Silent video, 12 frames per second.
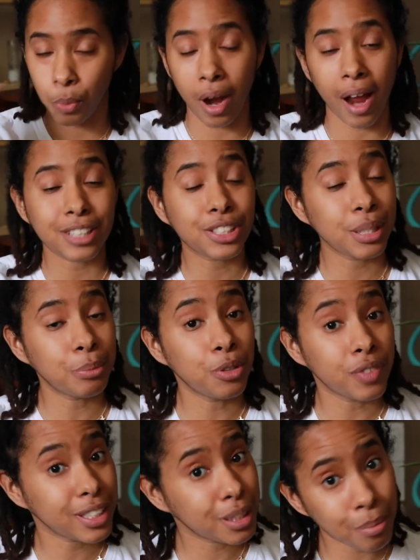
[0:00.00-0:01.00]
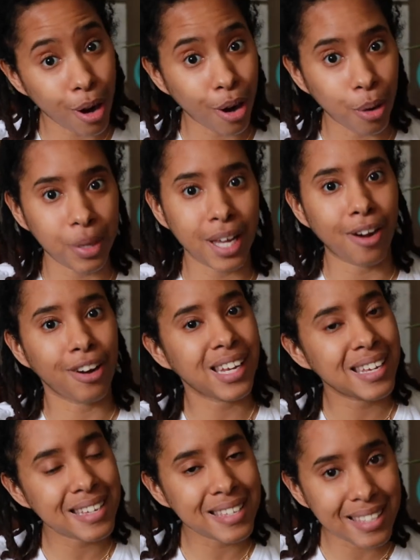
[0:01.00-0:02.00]
We're actually moving tomorrow. We get our
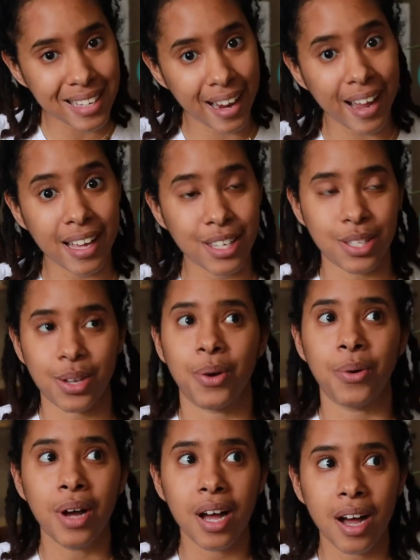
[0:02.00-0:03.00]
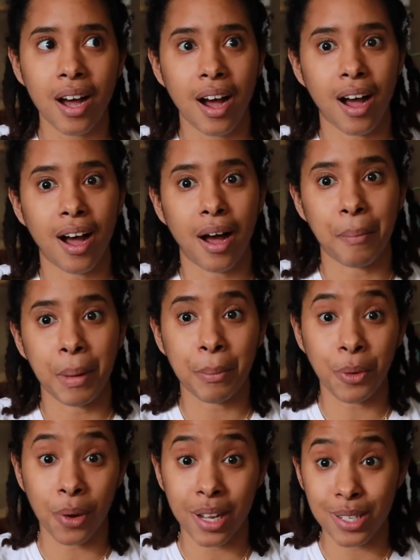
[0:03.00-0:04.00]
keys today. So
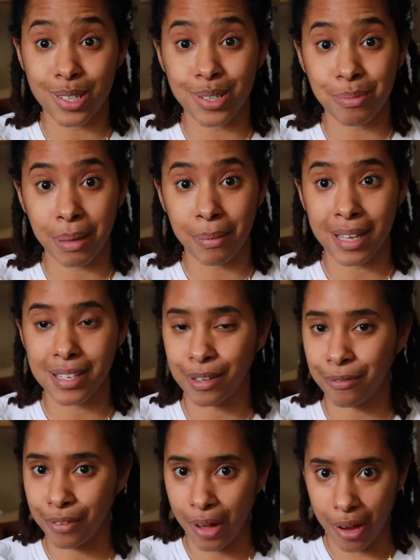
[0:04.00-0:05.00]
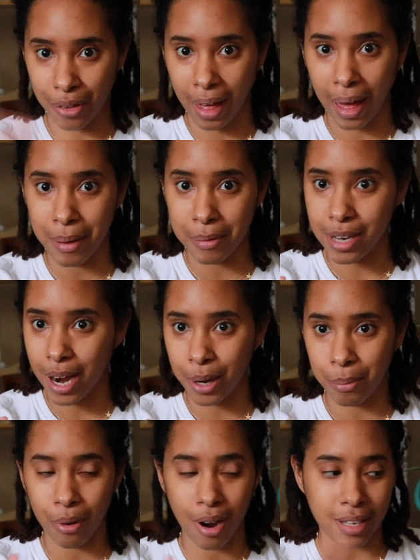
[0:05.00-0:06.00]
I'm going to do my best to vlog that
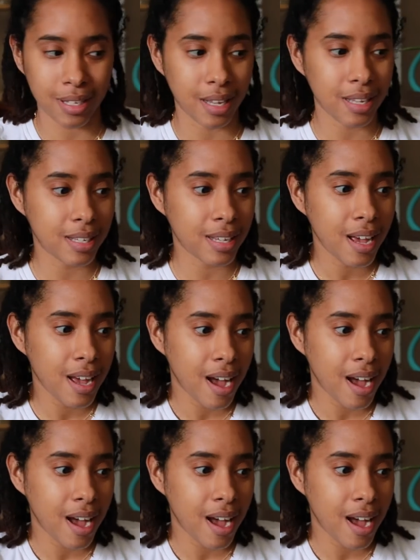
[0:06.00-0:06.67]
entire process.